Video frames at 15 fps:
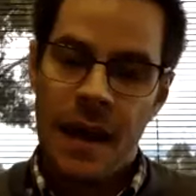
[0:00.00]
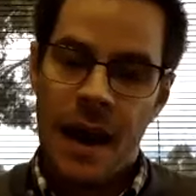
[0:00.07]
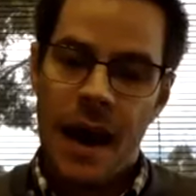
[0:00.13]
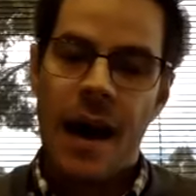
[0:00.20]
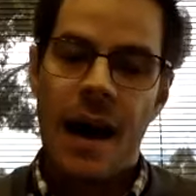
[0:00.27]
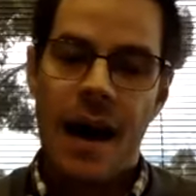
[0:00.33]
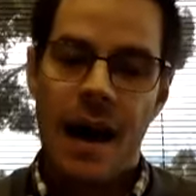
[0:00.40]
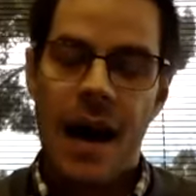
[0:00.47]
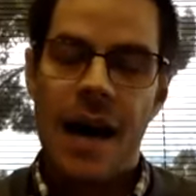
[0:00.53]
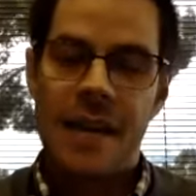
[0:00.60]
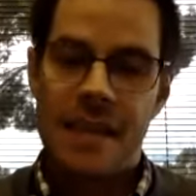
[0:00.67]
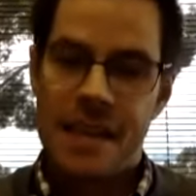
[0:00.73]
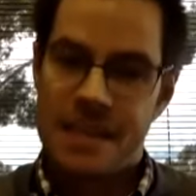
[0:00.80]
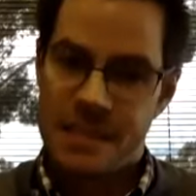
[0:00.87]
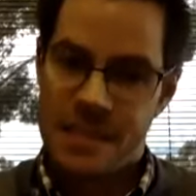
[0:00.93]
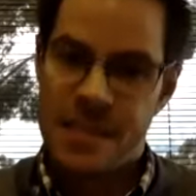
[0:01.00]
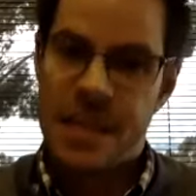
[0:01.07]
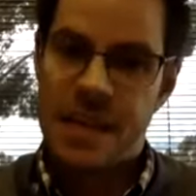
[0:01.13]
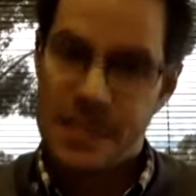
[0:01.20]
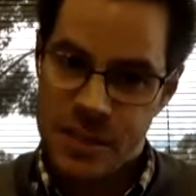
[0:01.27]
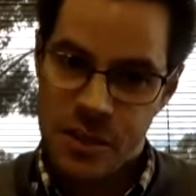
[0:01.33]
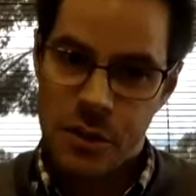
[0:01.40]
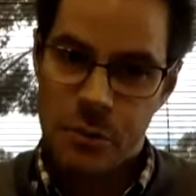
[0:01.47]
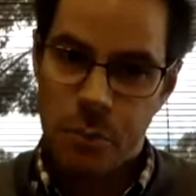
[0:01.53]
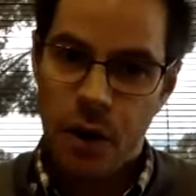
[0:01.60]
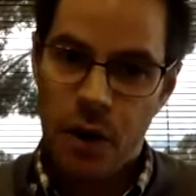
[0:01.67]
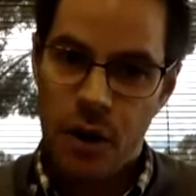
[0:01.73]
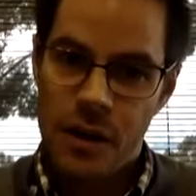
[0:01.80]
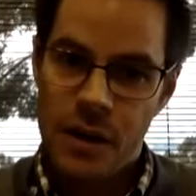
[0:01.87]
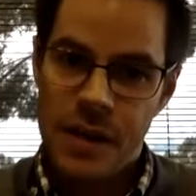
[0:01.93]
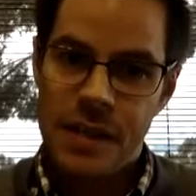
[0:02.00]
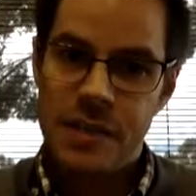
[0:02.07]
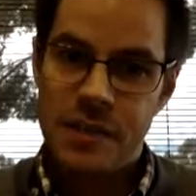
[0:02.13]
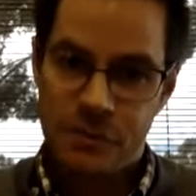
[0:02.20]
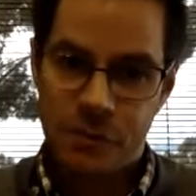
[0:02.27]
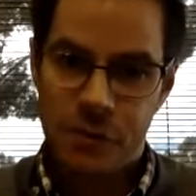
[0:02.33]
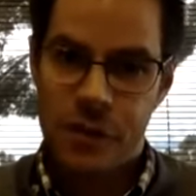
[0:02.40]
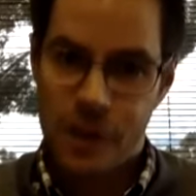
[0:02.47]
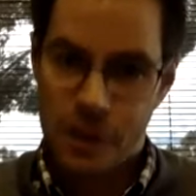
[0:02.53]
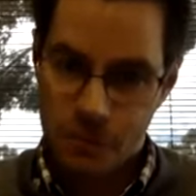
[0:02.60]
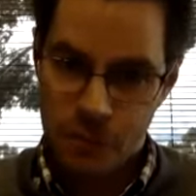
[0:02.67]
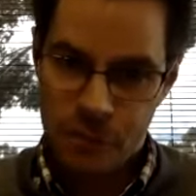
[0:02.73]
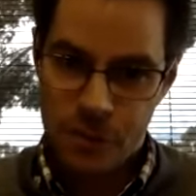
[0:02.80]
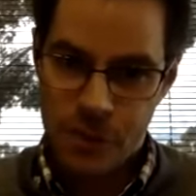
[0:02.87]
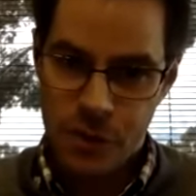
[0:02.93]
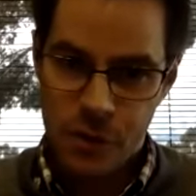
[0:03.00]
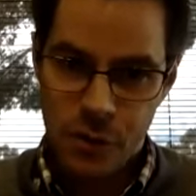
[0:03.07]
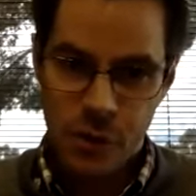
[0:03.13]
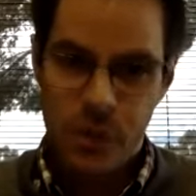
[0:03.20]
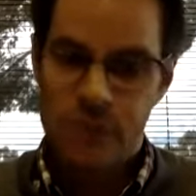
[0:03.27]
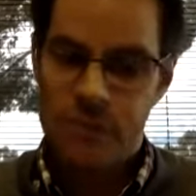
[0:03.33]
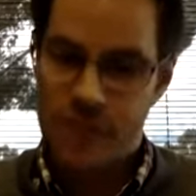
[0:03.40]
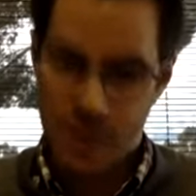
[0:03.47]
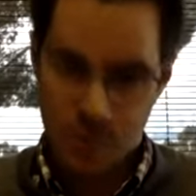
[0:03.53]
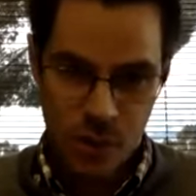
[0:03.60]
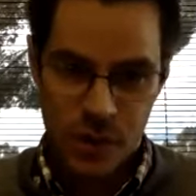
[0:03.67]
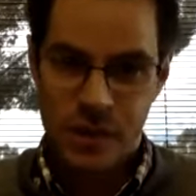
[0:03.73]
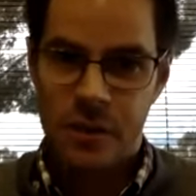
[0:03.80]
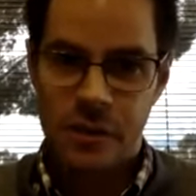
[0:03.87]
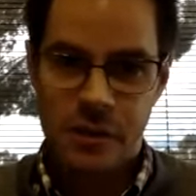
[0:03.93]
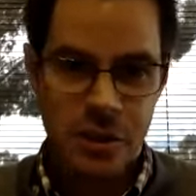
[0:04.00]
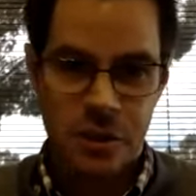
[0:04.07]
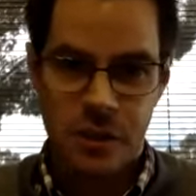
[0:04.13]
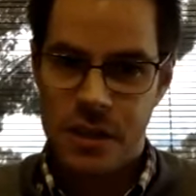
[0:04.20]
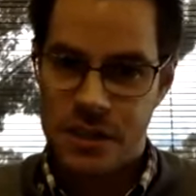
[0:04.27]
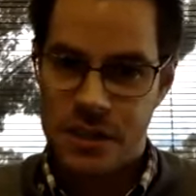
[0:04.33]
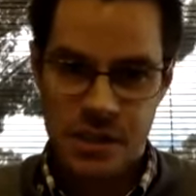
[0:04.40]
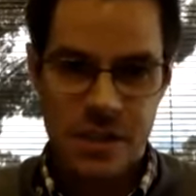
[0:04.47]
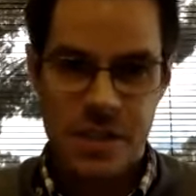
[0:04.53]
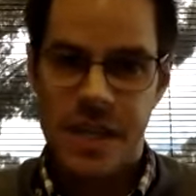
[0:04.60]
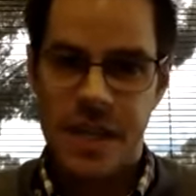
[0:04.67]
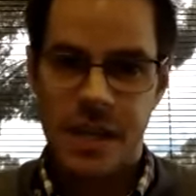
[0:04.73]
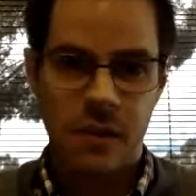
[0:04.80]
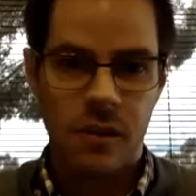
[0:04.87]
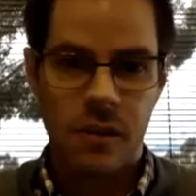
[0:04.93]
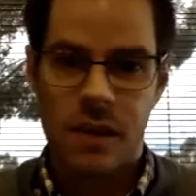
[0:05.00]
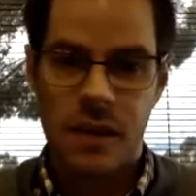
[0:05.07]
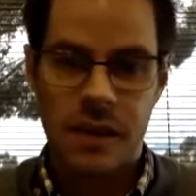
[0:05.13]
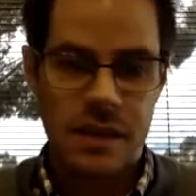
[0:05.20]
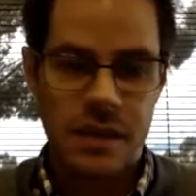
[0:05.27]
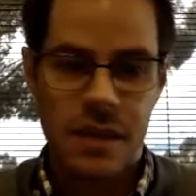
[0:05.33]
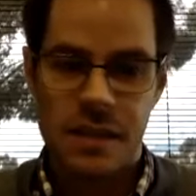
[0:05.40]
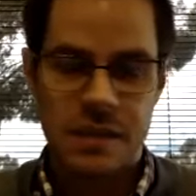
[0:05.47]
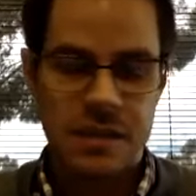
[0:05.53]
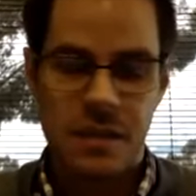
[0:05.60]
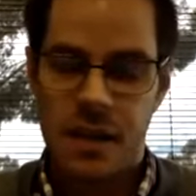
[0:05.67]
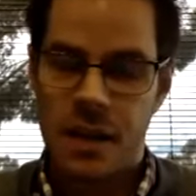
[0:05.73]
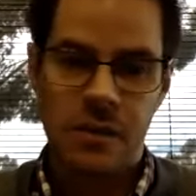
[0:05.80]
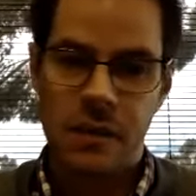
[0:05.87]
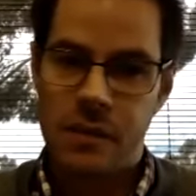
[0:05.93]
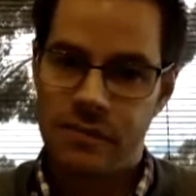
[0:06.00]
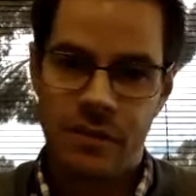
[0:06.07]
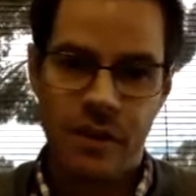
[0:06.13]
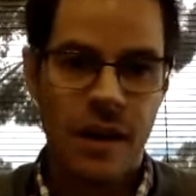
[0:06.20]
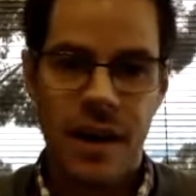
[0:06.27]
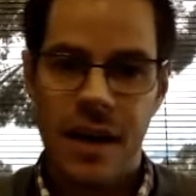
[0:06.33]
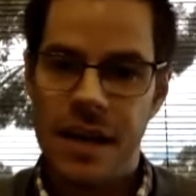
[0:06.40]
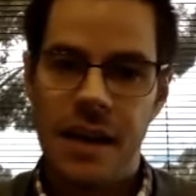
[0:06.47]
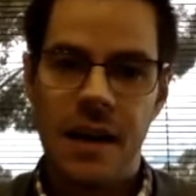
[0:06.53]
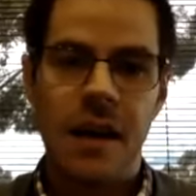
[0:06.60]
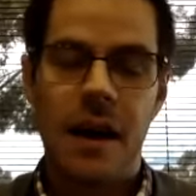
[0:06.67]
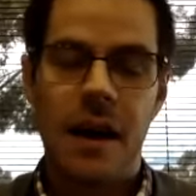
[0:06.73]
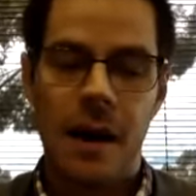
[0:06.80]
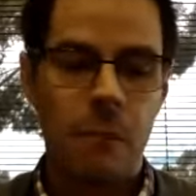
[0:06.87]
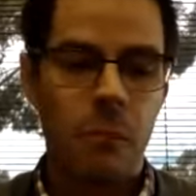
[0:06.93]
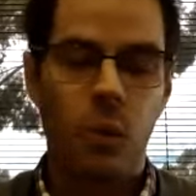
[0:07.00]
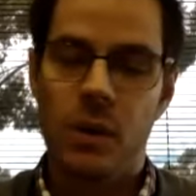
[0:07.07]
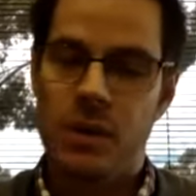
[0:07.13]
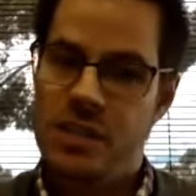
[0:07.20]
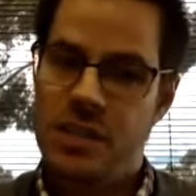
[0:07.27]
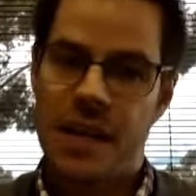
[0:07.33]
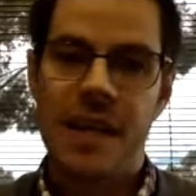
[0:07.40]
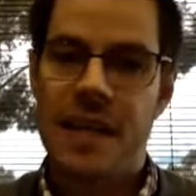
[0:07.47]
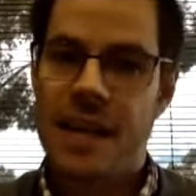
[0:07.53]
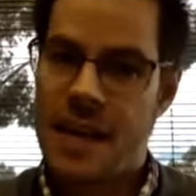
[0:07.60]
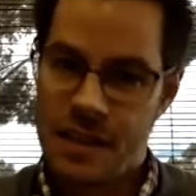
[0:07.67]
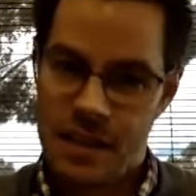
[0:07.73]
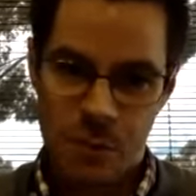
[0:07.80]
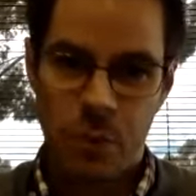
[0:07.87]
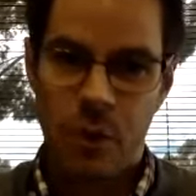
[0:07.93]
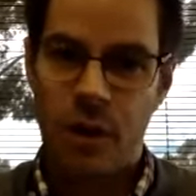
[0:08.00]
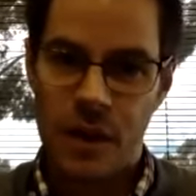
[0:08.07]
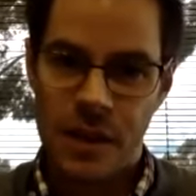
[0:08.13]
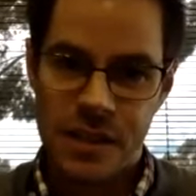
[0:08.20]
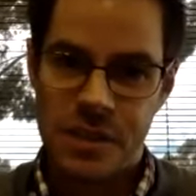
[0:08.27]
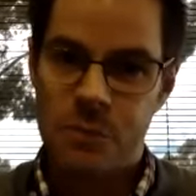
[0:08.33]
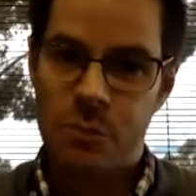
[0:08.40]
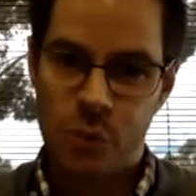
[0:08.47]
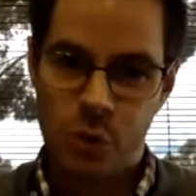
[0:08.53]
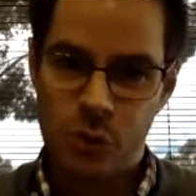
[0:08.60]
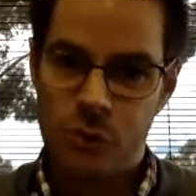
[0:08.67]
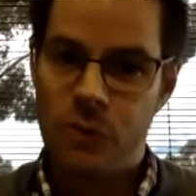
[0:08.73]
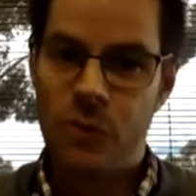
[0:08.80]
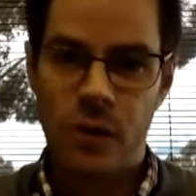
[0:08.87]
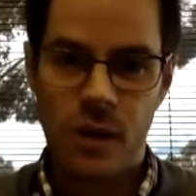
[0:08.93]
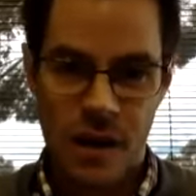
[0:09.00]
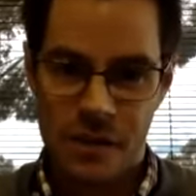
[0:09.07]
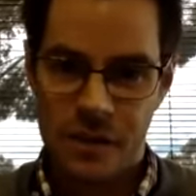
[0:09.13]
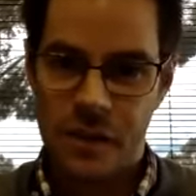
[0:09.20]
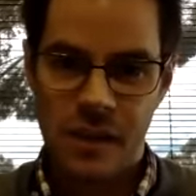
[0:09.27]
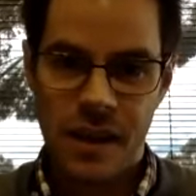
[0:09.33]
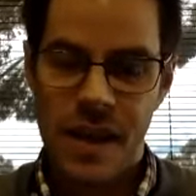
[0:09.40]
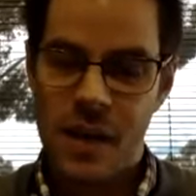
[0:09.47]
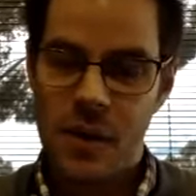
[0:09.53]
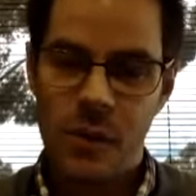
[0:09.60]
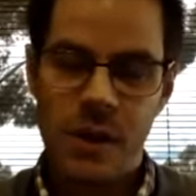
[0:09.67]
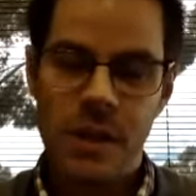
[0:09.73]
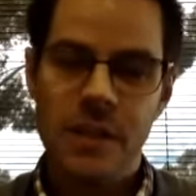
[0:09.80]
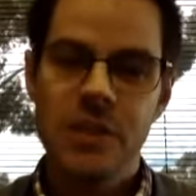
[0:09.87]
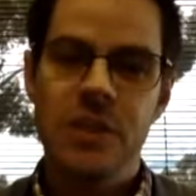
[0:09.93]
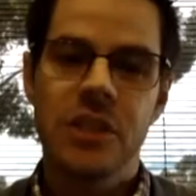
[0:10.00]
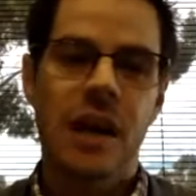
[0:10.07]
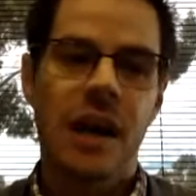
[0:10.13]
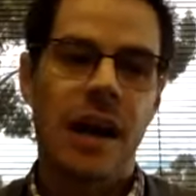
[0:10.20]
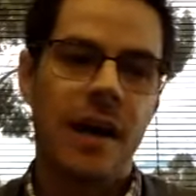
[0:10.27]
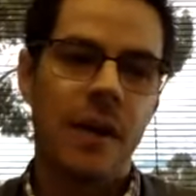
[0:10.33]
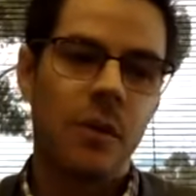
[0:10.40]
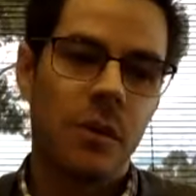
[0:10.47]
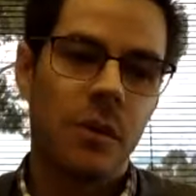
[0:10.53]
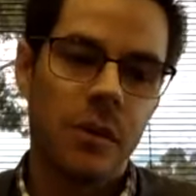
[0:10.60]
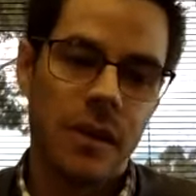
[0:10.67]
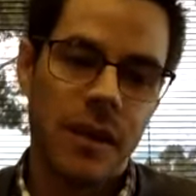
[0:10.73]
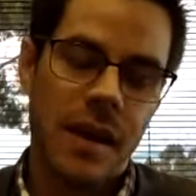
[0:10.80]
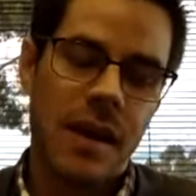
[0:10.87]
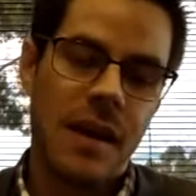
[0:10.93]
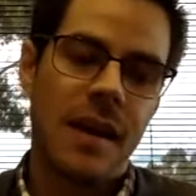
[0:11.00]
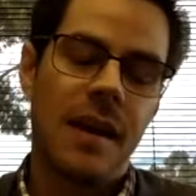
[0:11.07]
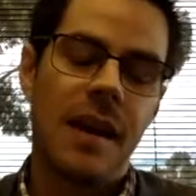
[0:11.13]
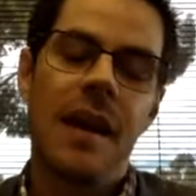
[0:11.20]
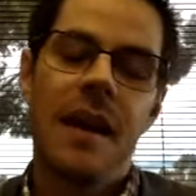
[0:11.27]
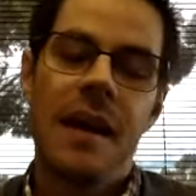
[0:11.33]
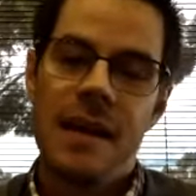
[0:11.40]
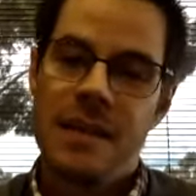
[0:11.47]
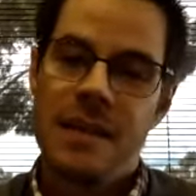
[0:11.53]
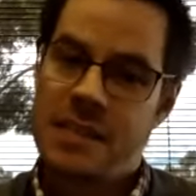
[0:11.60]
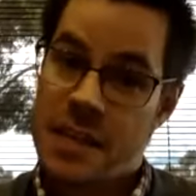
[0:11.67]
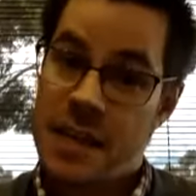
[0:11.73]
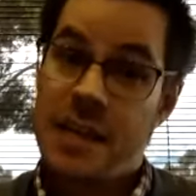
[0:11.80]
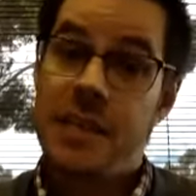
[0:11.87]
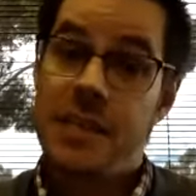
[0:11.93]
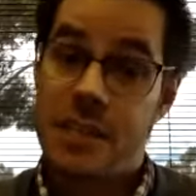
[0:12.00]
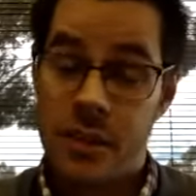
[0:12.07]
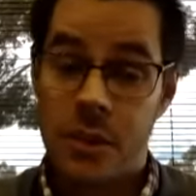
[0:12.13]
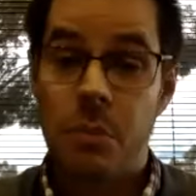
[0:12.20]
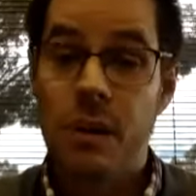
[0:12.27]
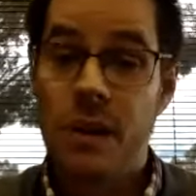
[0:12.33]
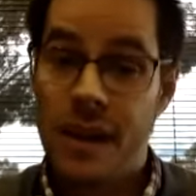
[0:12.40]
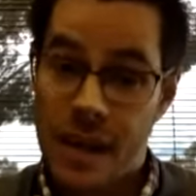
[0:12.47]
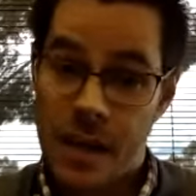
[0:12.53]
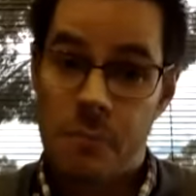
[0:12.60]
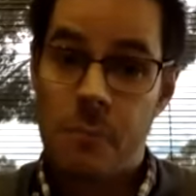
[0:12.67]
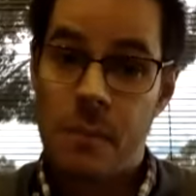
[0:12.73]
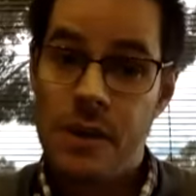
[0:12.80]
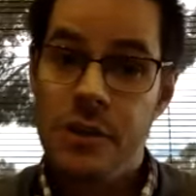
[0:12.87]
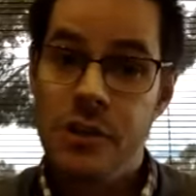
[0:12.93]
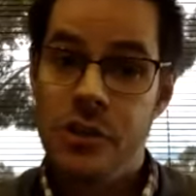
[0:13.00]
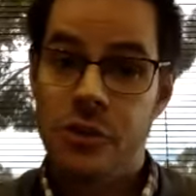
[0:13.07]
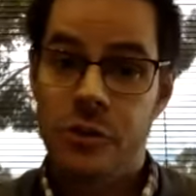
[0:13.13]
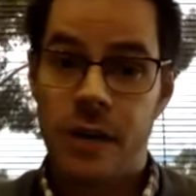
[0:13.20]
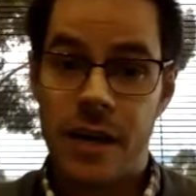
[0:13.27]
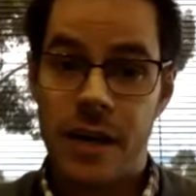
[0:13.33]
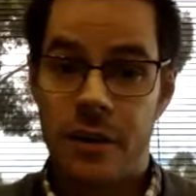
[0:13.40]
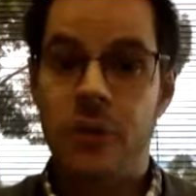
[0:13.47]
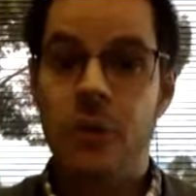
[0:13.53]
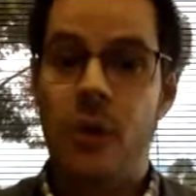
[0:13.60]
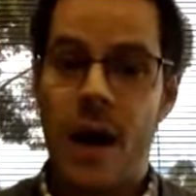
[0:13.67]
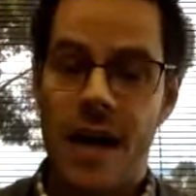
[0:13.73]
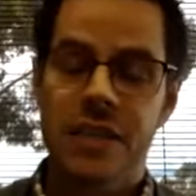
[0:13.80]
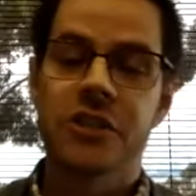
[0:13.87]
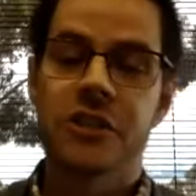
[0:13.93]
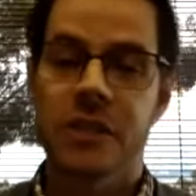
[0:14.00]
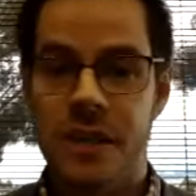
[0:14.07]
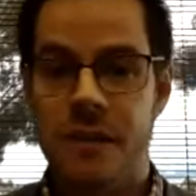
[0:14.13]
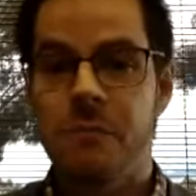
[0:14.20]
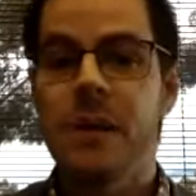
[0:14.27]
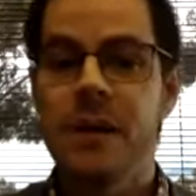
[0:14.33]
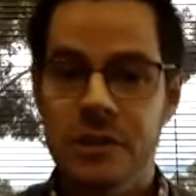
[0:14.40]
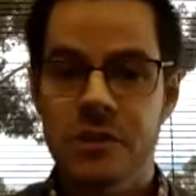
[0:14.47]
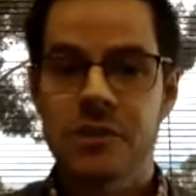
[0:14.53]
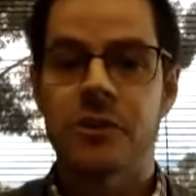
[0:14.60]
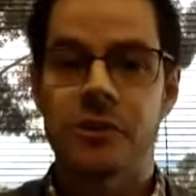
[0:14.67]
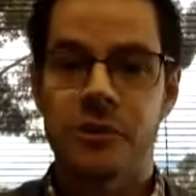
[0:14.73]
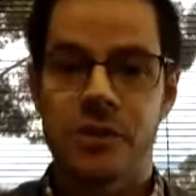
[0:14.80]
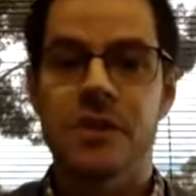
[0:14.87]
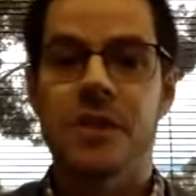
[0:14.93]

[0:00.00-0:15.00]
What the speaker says: I then send it to the parties for their review. If they want their attorneys to take a look at it, that's entirely fine. Once I get the parties' approval on the language, I will then send it to the plan administrator, who actually administers